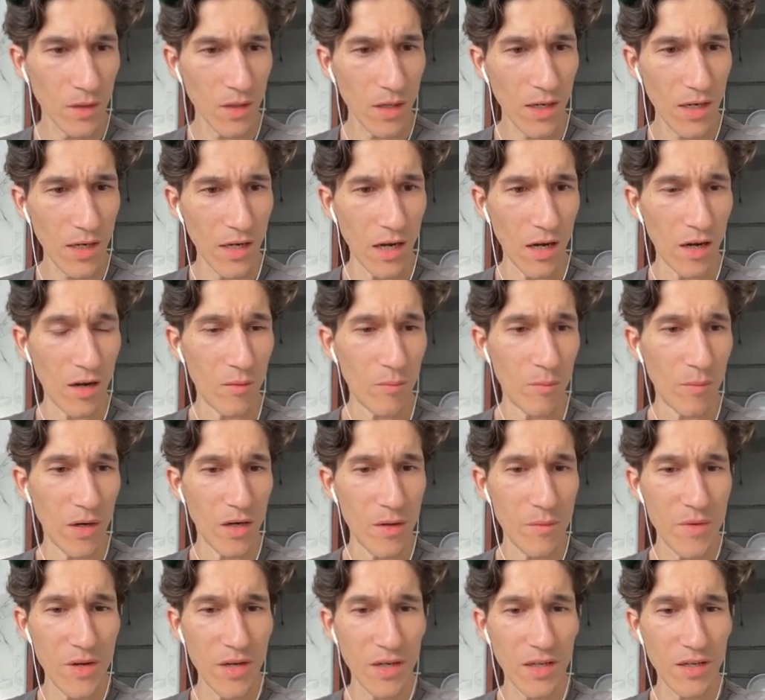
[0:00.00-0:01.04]
Ah,
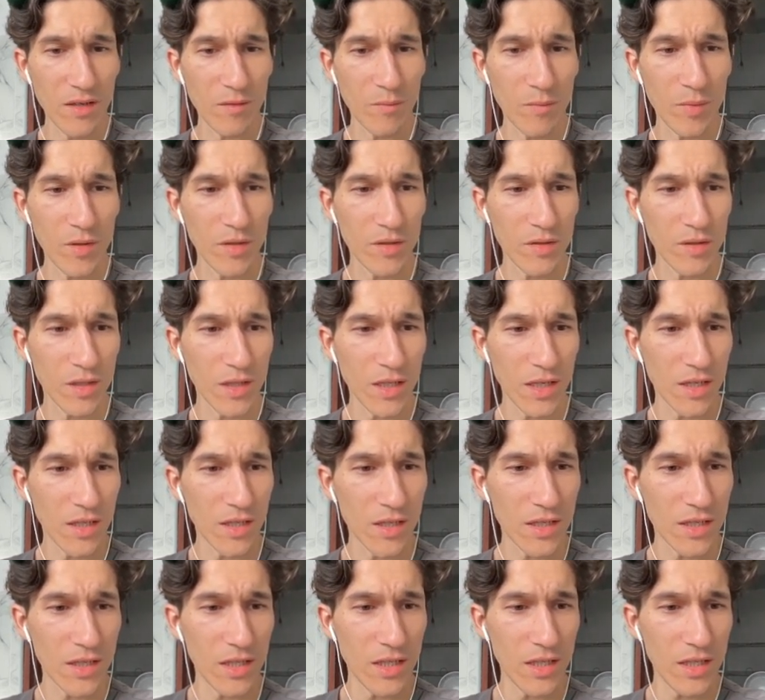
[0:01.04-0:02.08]
maybe I can build another
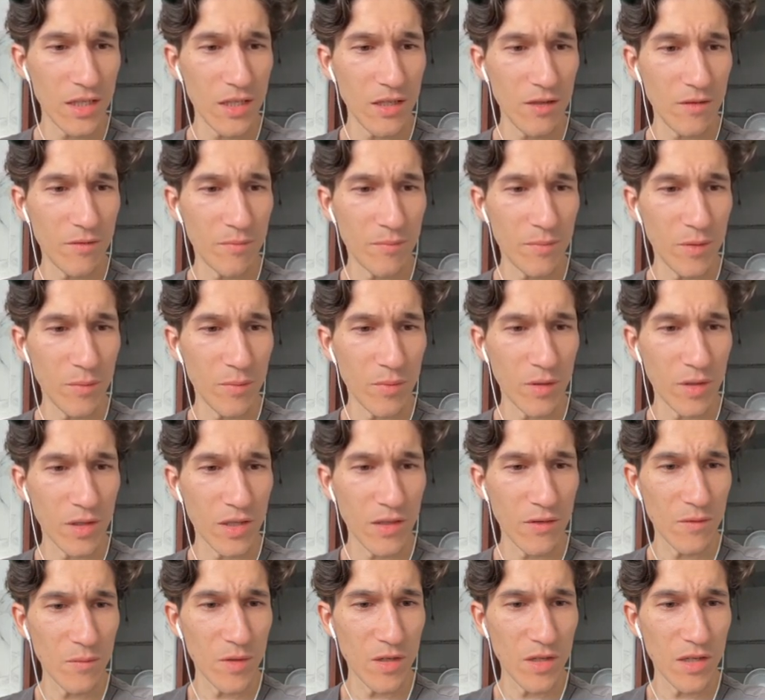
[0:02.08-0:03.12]
city if people
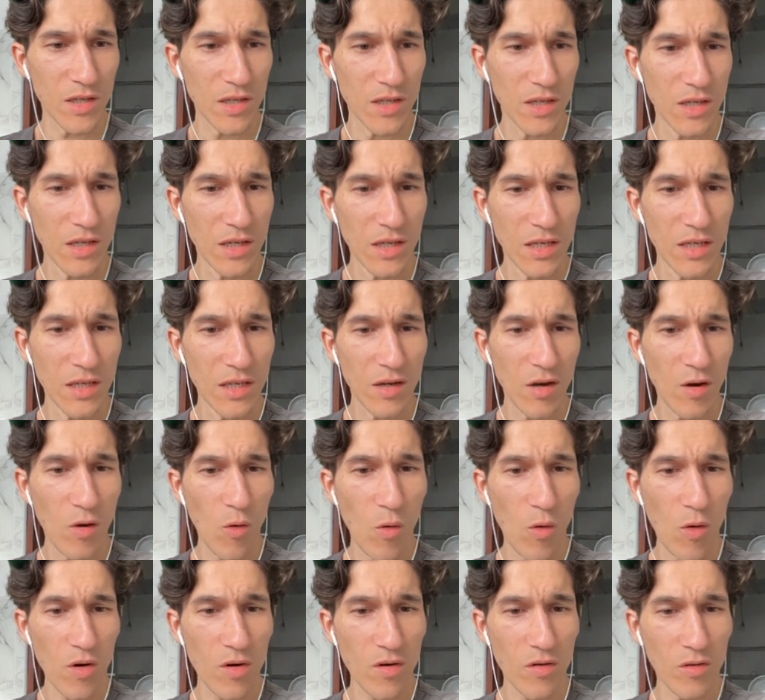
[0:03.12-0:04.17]
give me
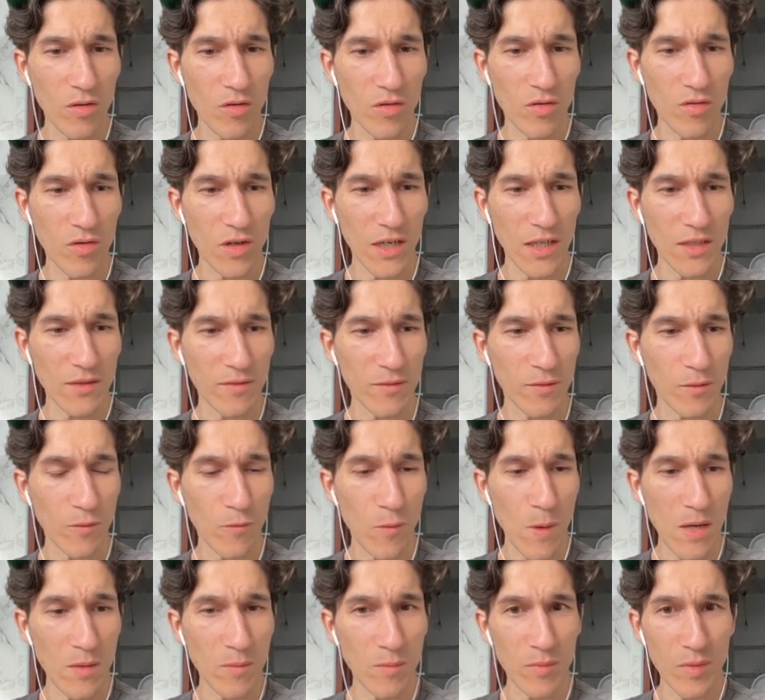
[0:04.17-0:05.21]
ore or grain for
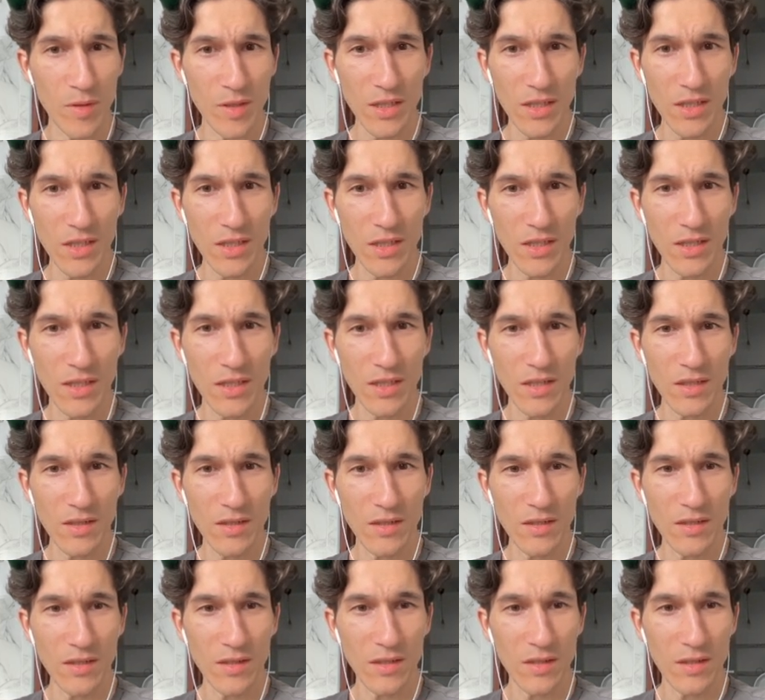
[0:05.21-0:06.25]
one brick
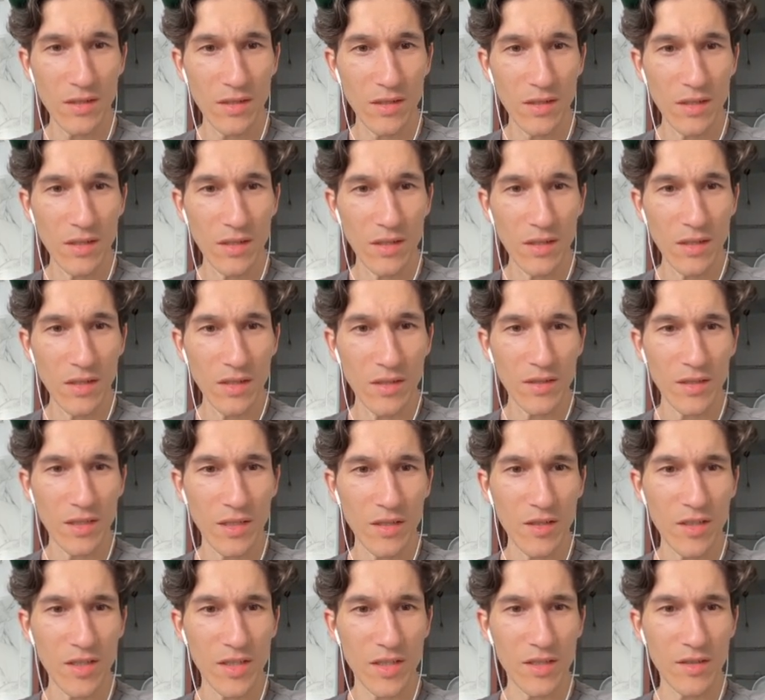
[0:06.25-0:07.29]

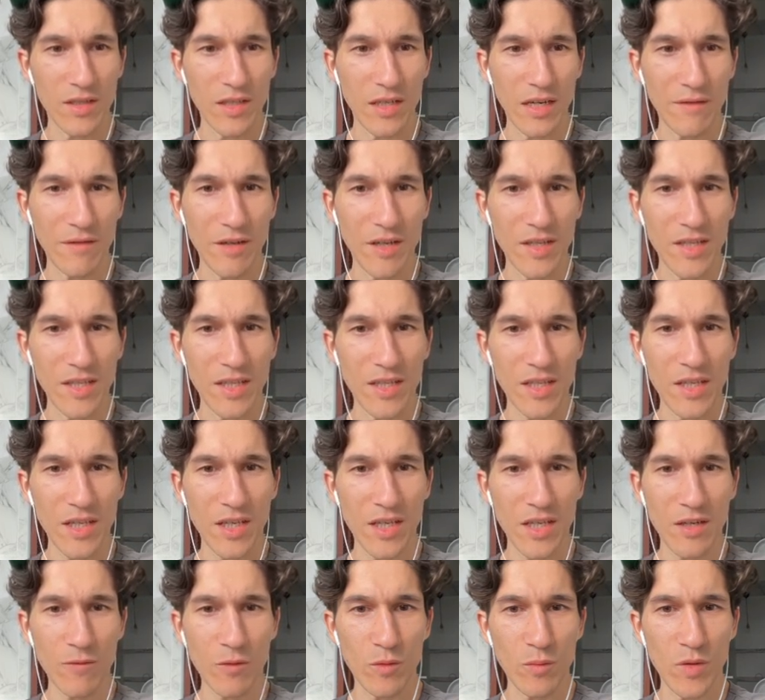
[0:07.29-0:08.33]
think having city
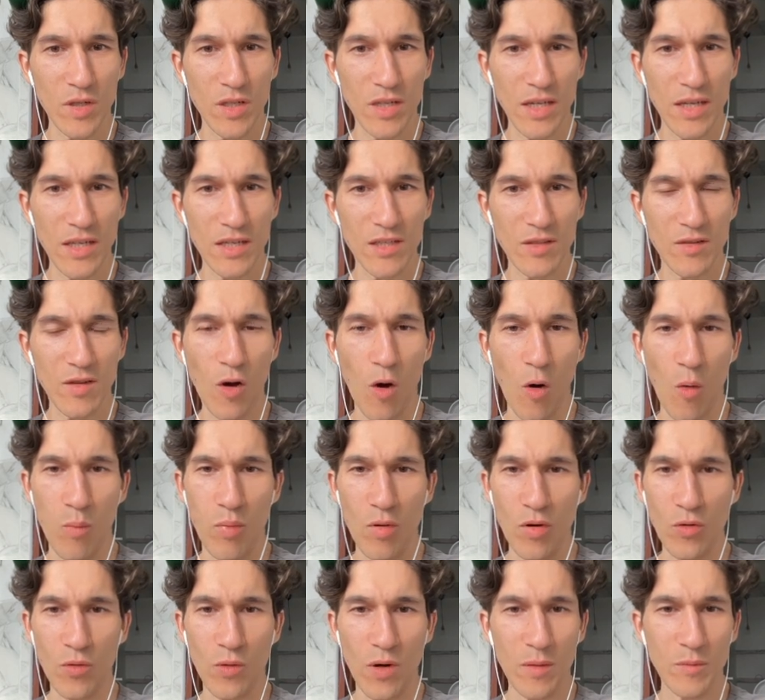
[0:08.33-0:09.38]
here would be nice. Oh,
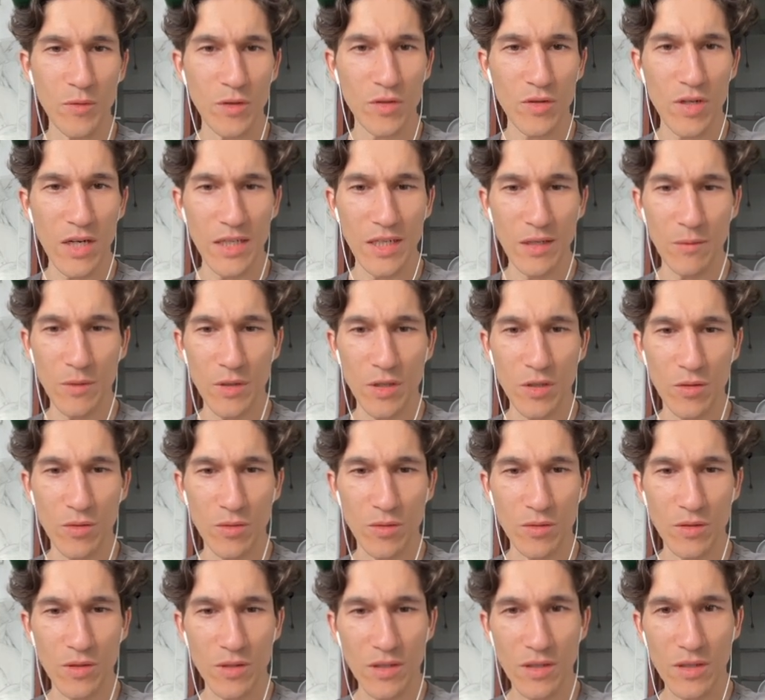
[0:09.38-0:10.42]
blue, I'm not trading with
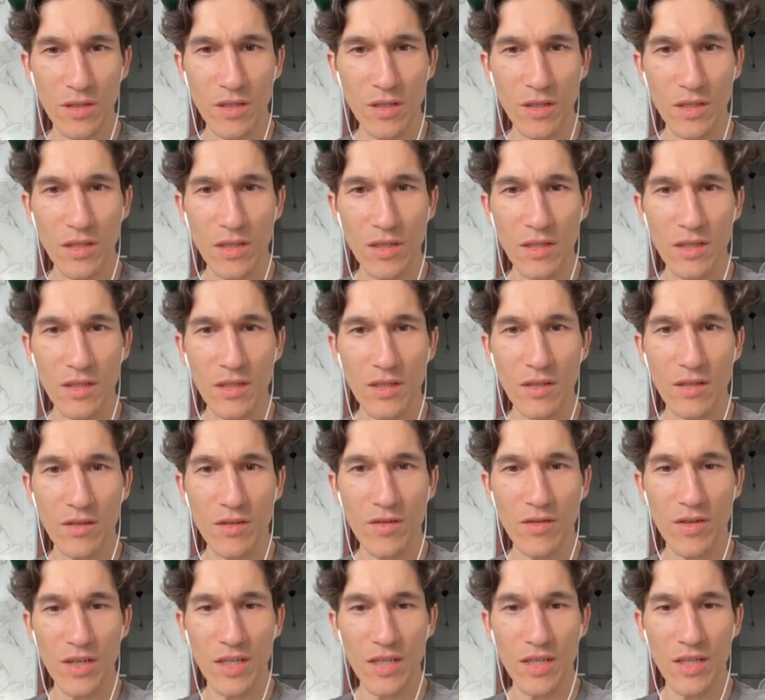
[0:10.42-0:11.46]
you.
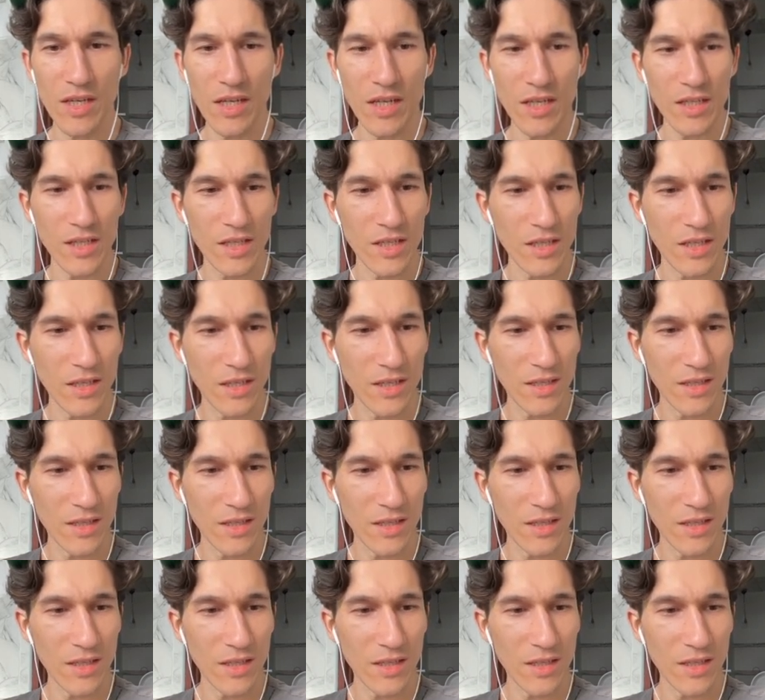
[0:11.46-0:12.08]
Green, yes.